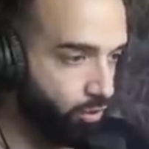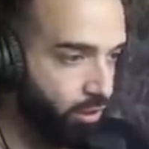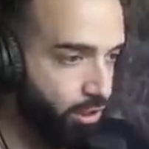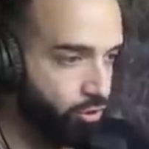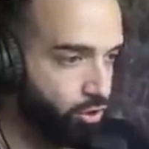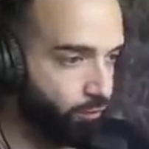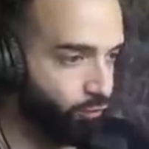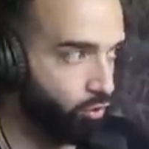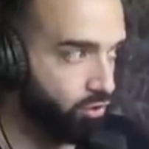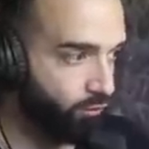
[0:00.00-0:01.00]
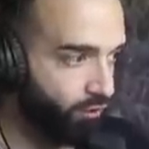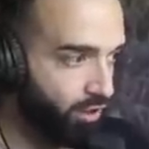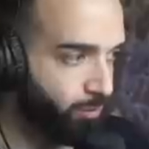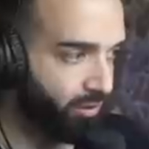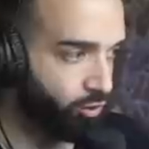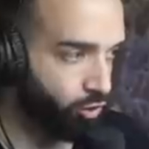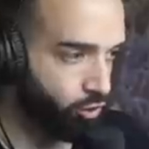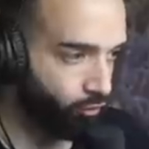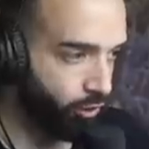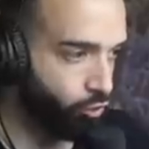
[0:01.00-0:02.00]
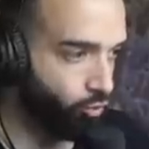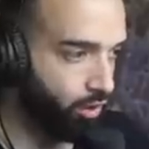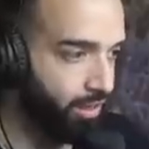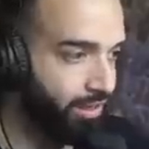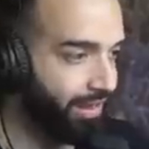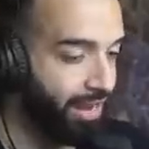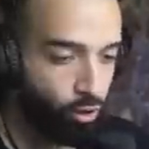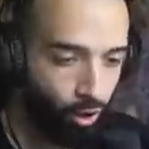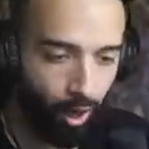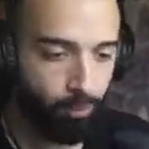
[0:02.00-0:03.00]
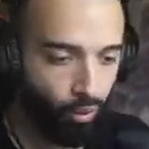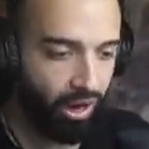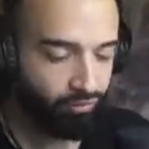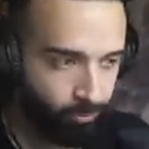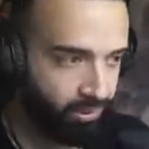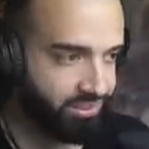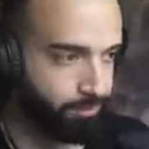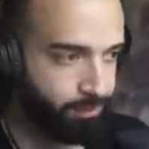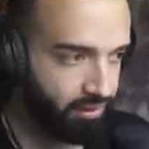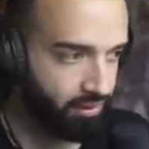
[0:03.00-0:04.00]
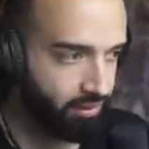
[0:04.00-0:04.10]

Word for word: So if you use the field spell to search the ritual, now you combo off and plus a billion.